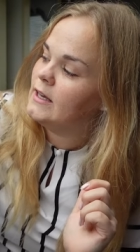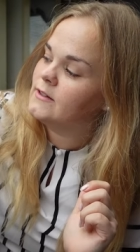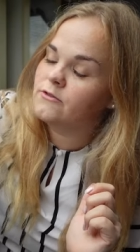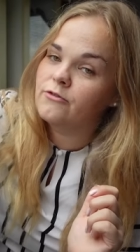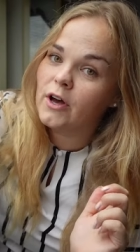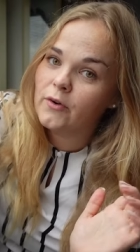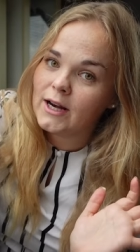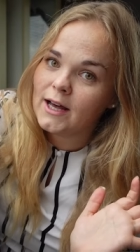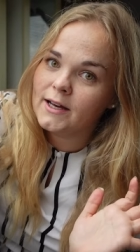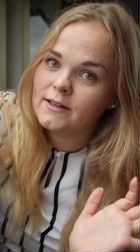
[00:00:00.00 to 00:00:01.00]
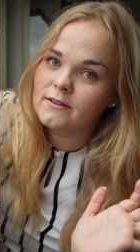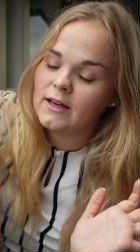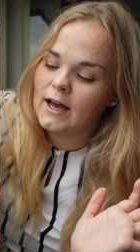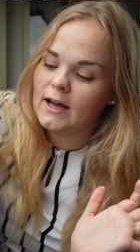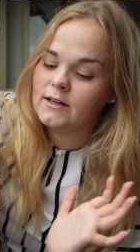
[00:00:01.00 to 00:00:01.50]
it's very light
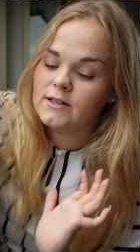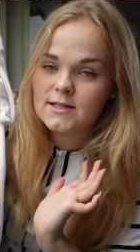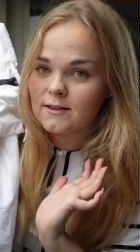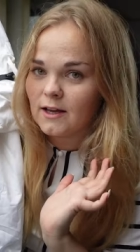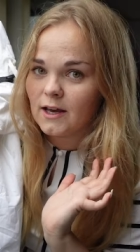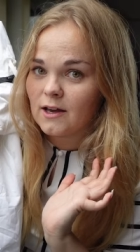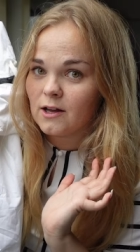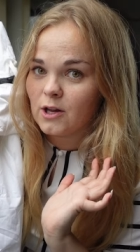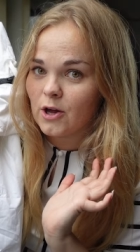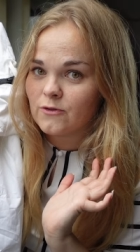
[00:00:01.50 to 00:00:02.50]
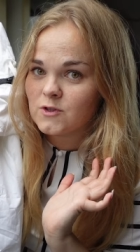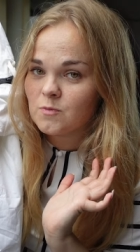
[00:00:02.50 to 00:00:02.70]
and doesn't take a lot of